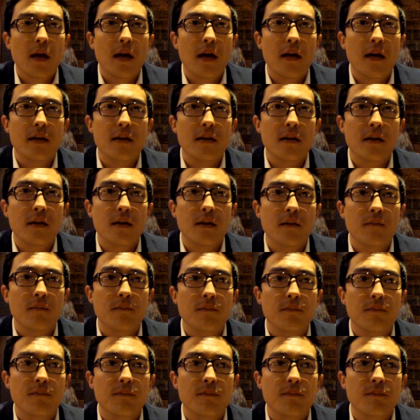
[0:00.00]
and
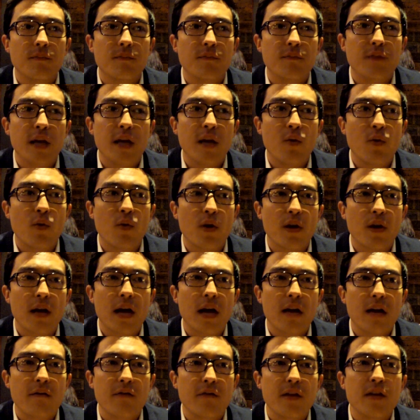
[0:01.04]
they were
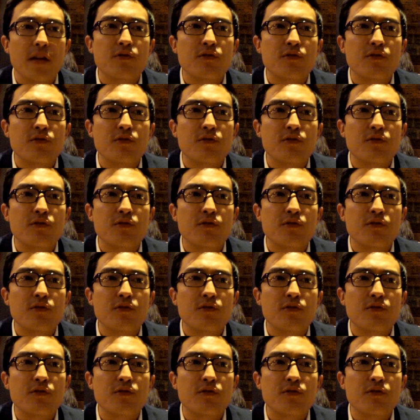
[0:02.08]
kind of